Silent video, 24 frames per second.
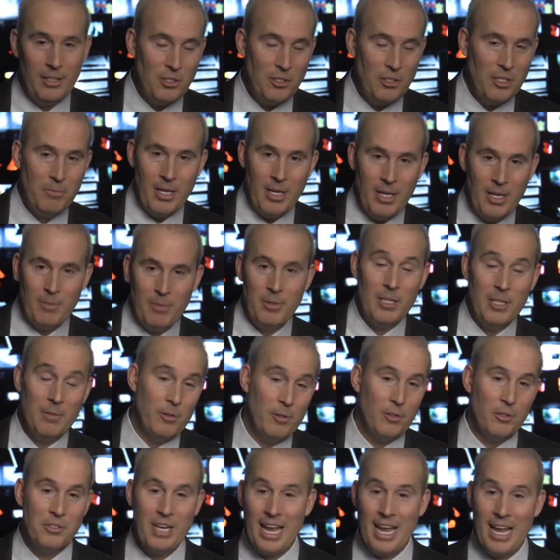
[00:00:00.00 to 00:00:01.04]
She may be the
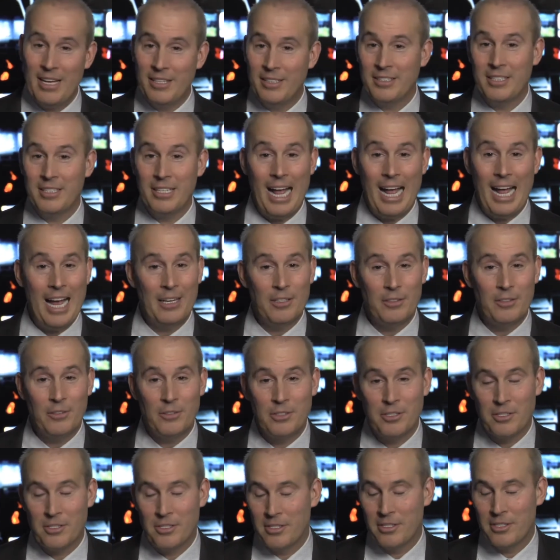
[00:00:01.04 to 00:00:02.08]
most talented
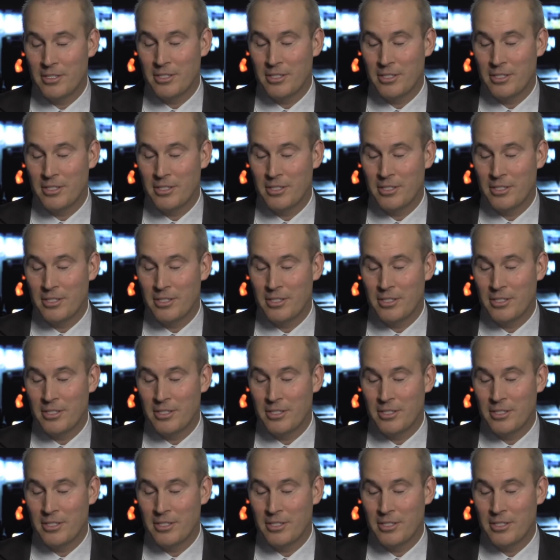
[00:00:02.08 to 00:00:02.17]
actress,